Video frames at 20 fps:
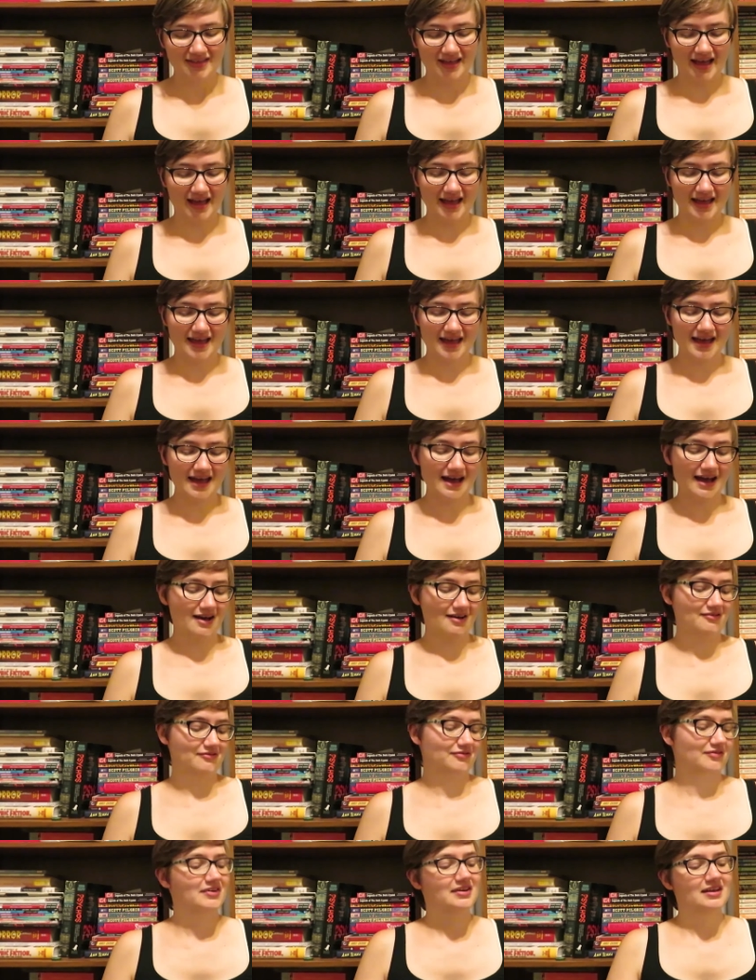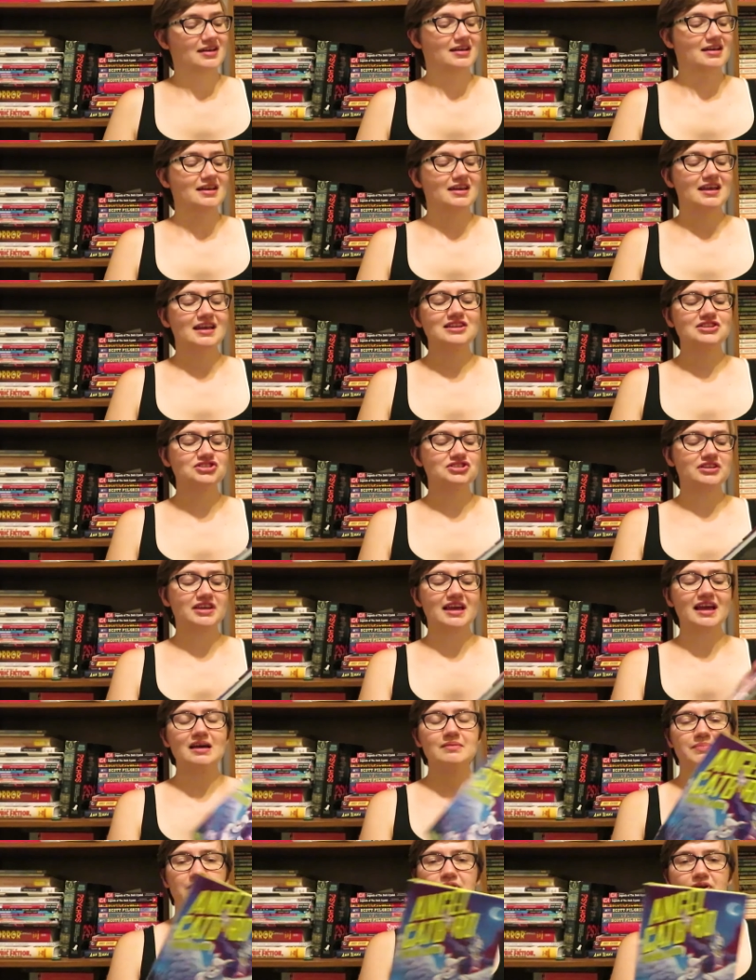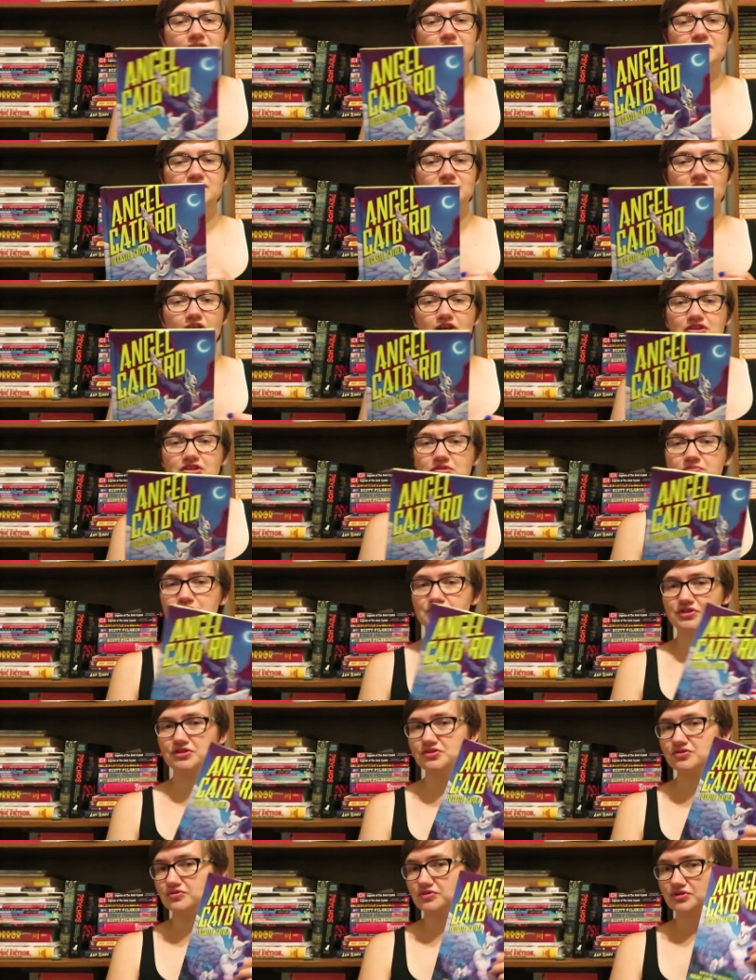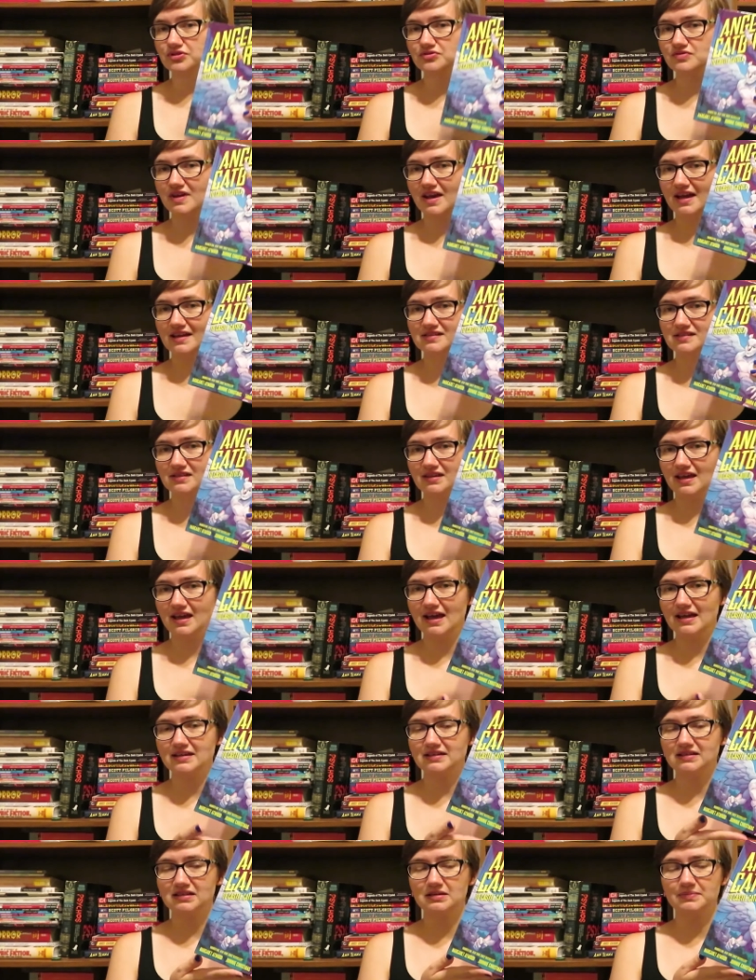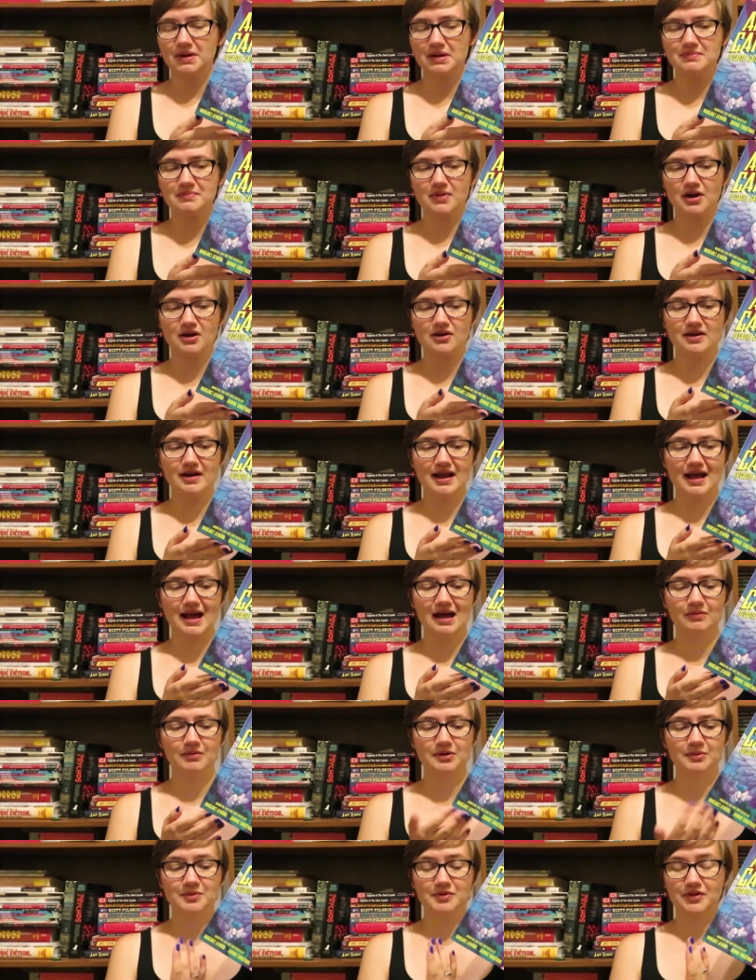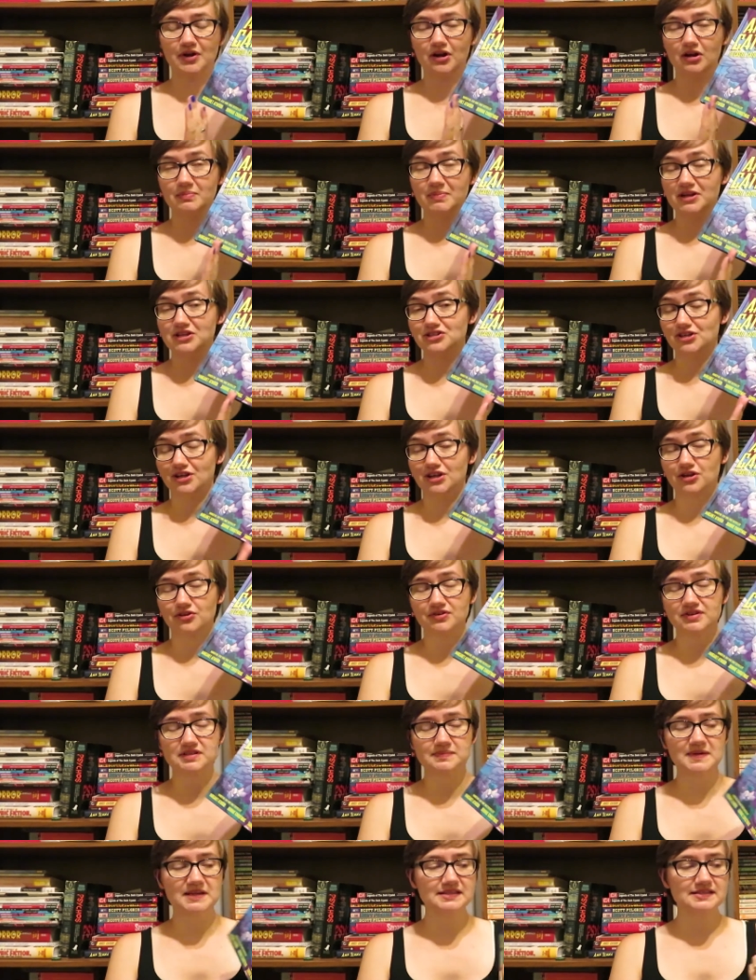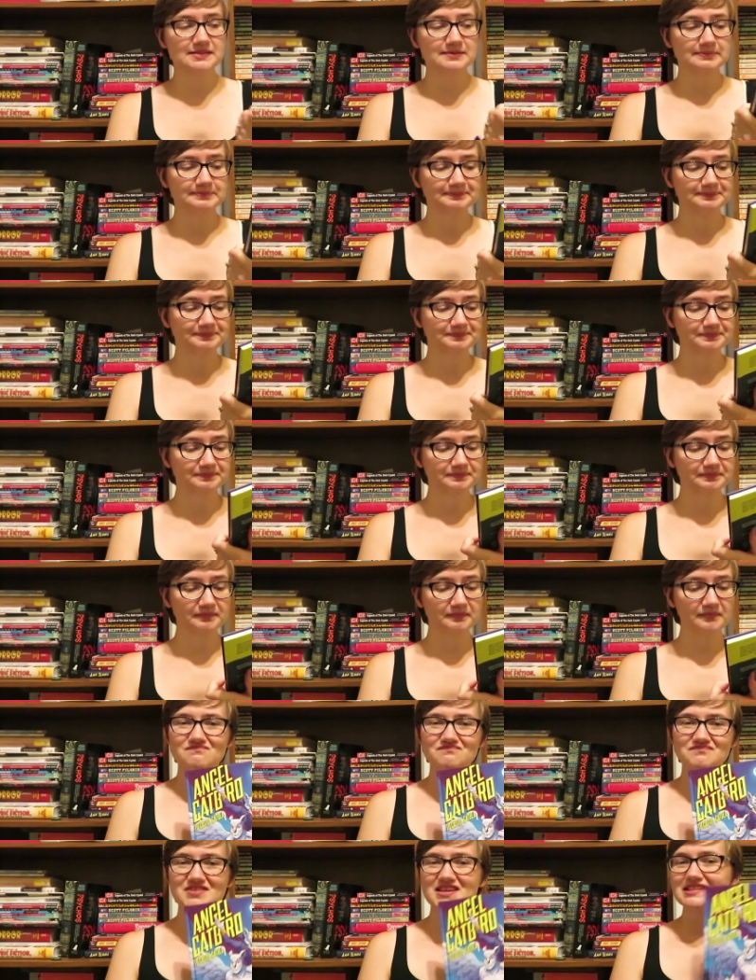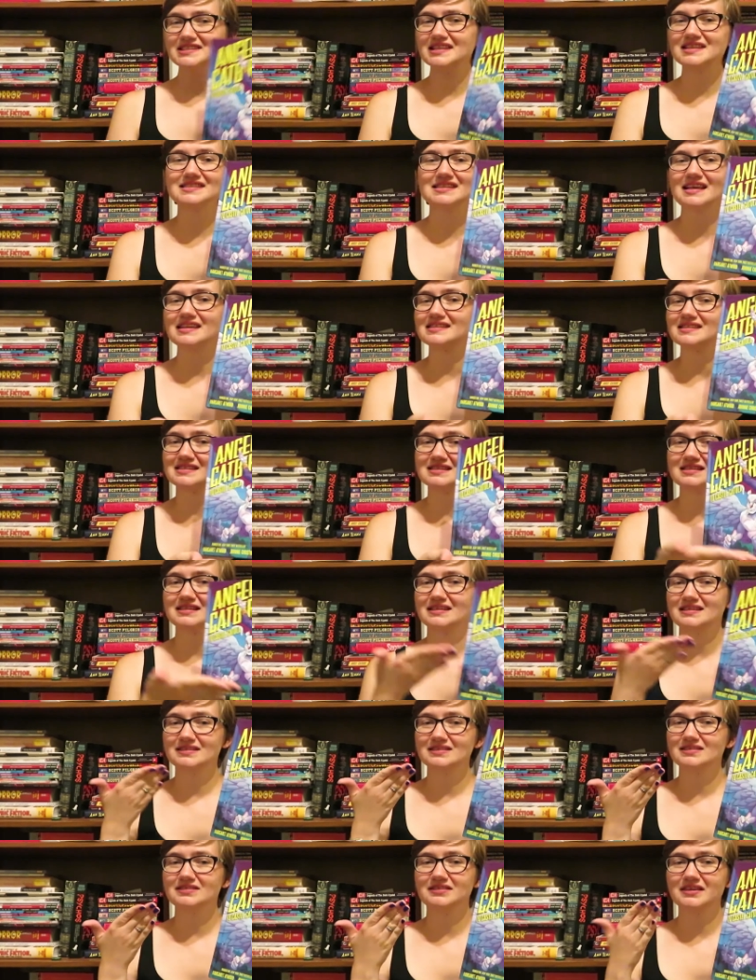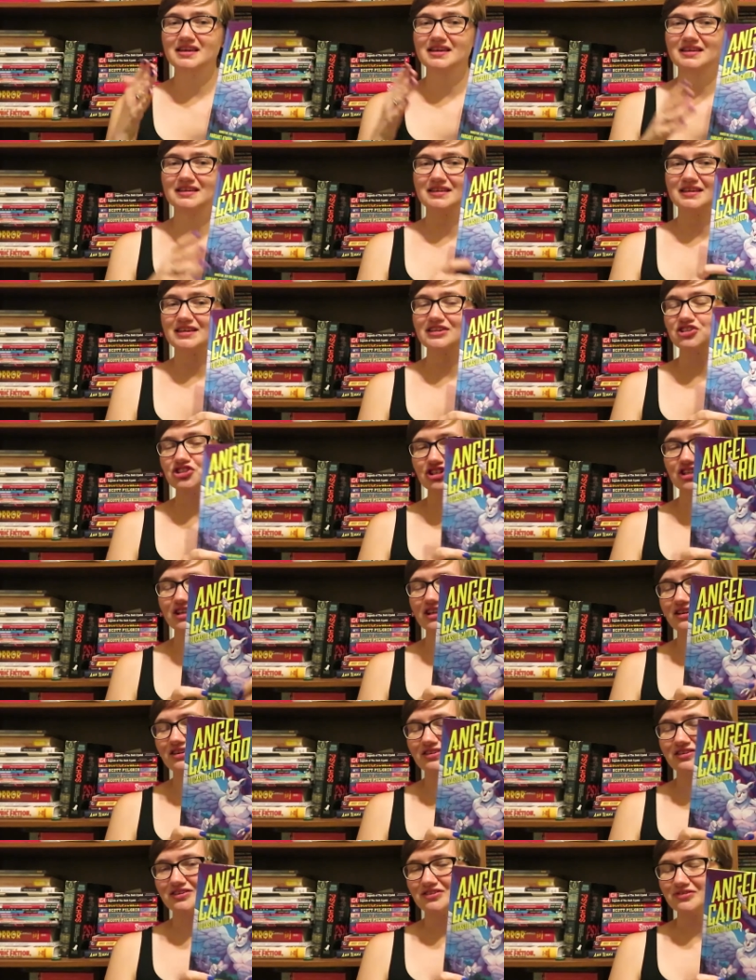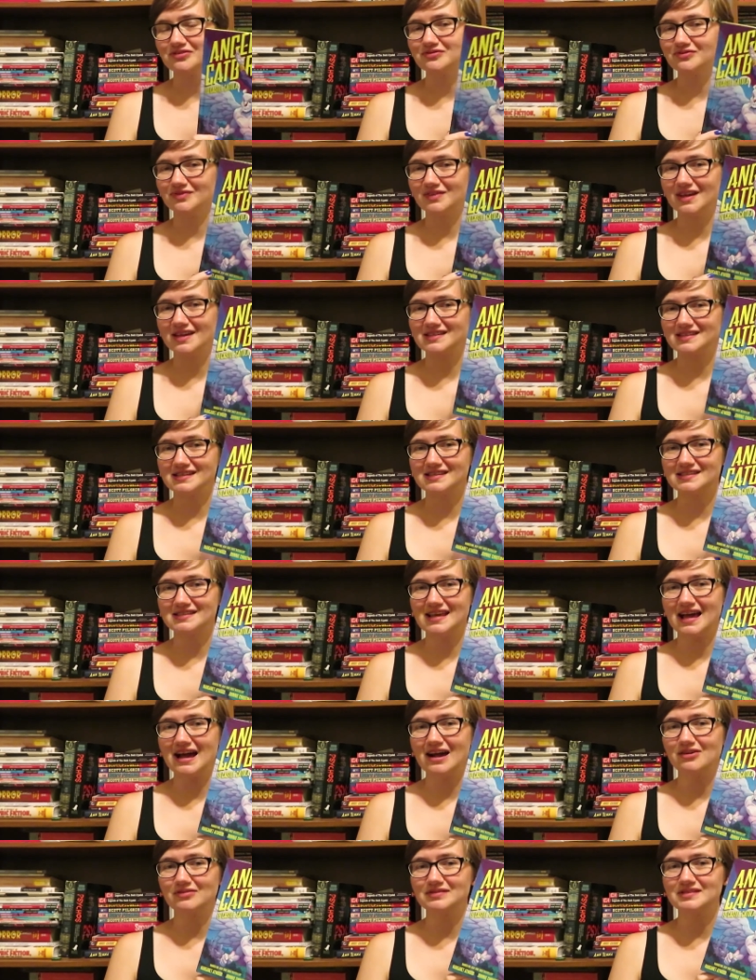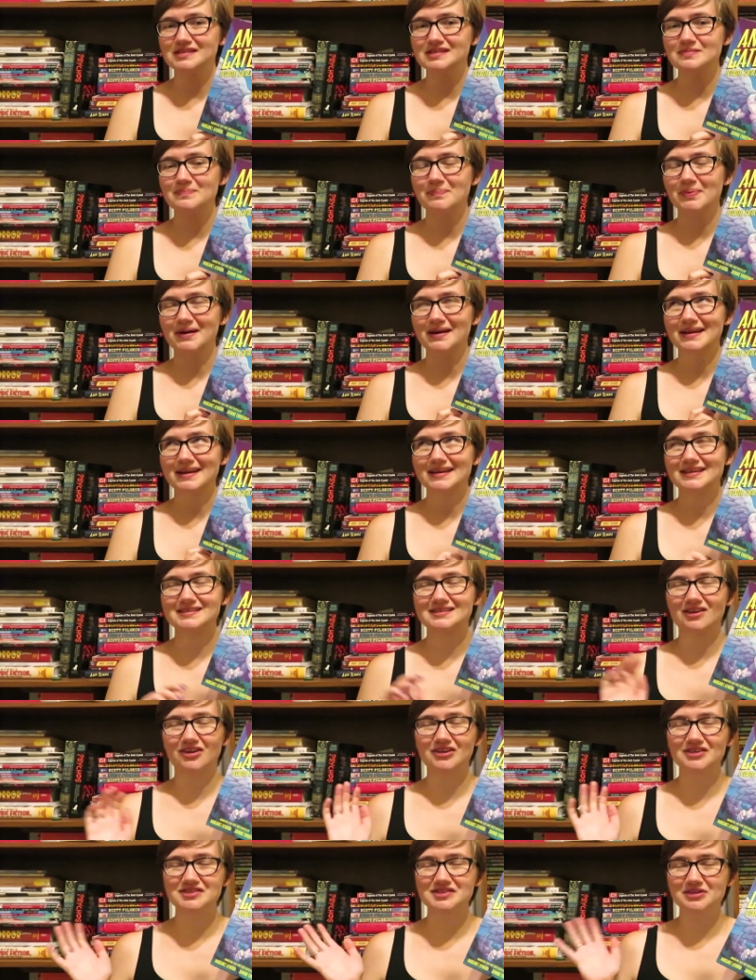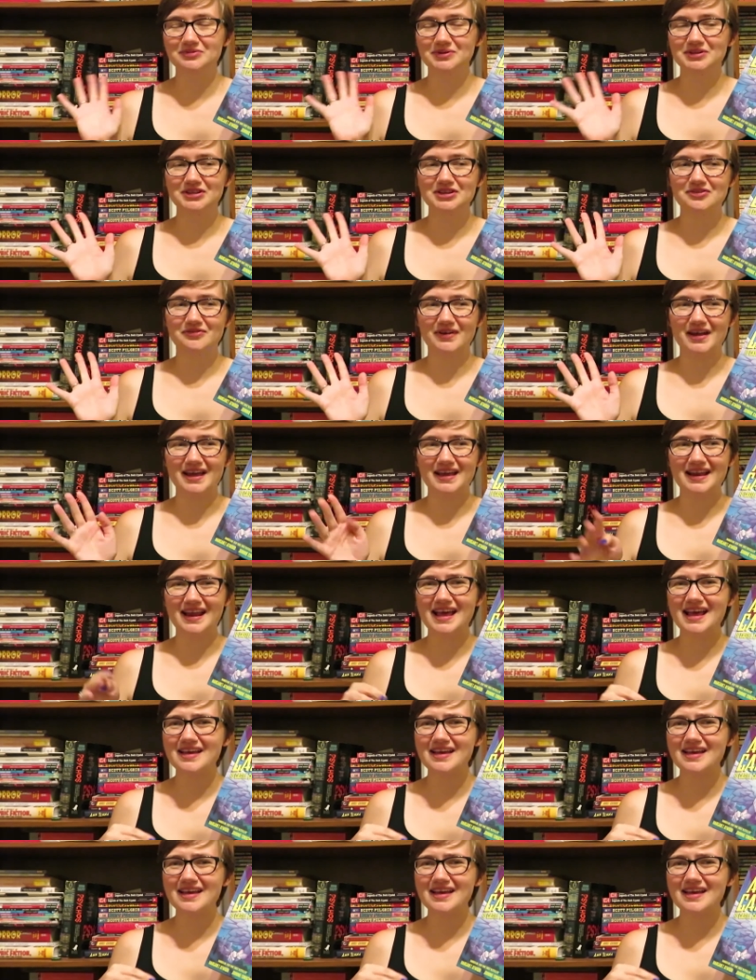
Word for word: I have Angel Catbird, Volume 2, To Castle Catula by Margaret Atwood with art by Johnny Christmas. This is as like kitschy and goofy as it sounds, but it's also really great.